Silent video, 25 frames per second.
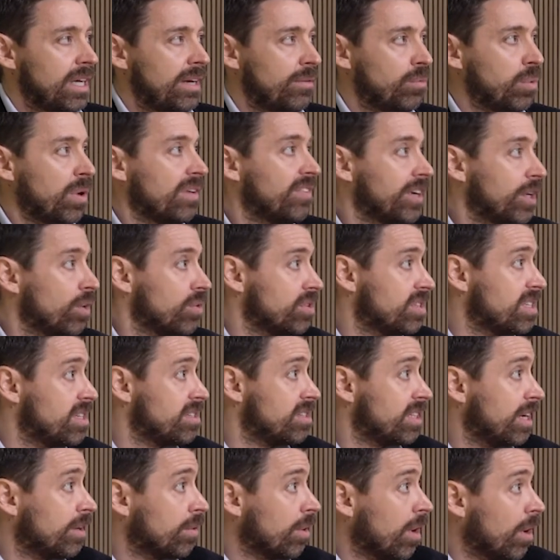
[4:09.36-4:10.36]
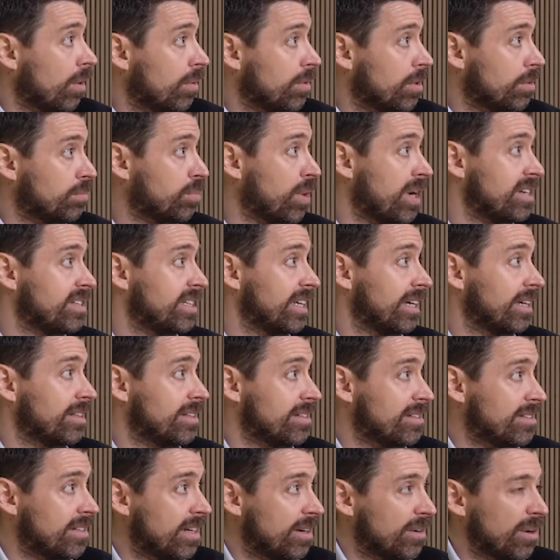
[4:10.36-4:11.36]
what if it goes to zero? They're pricing it
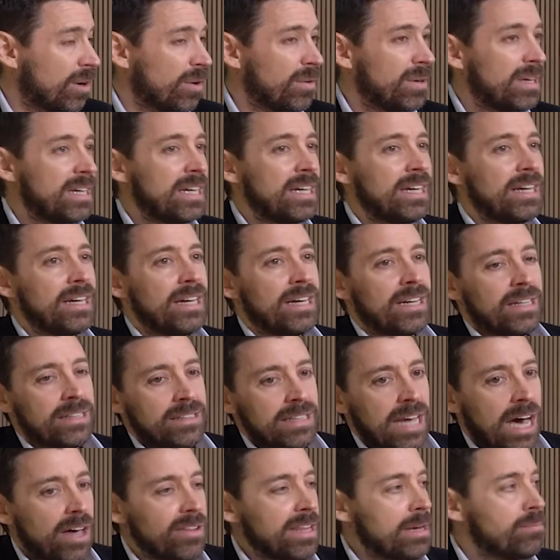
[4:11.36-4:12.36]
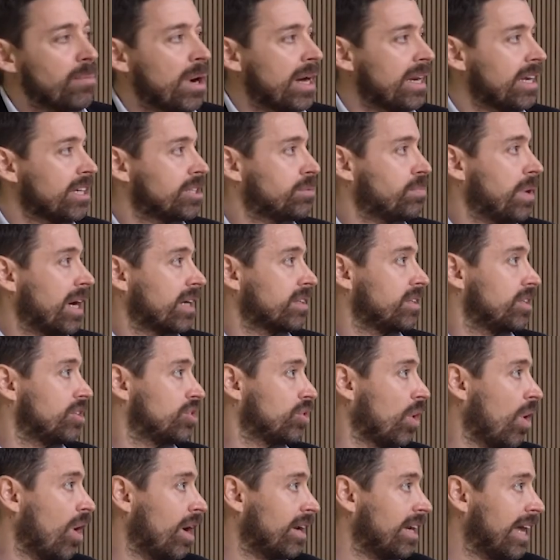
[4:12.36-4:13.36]
to zero. Now they might expect a
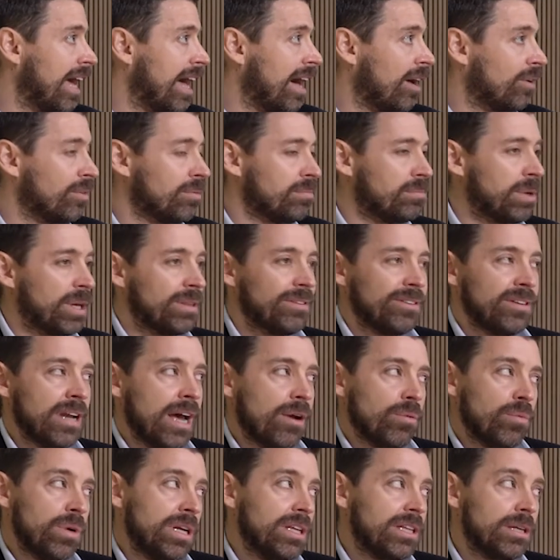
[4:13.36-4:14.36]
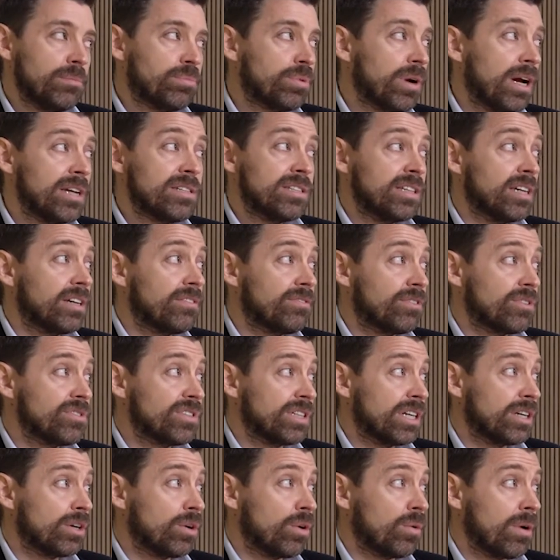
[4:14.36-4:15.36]
drawdown, but they're not really pricing it for
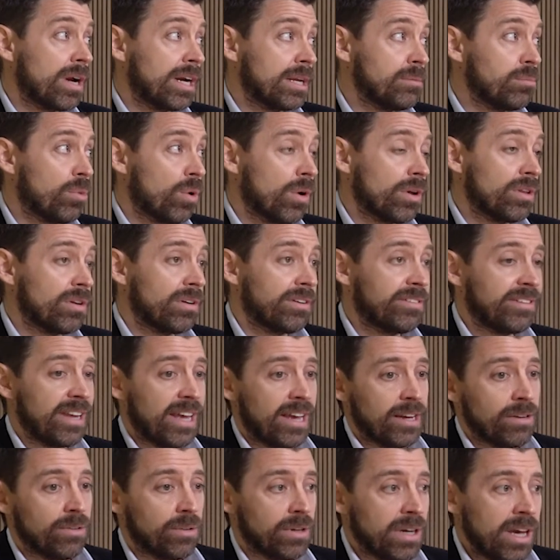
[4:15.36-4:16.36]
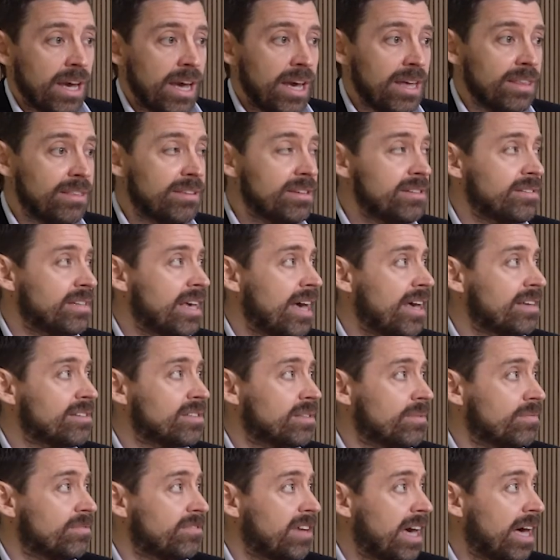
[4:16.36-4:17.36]
zero anymore. They're saying, okay, this
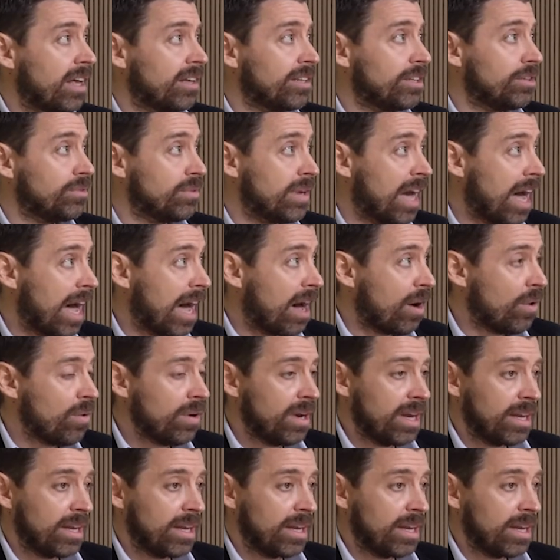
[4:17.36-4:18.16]
has some value now,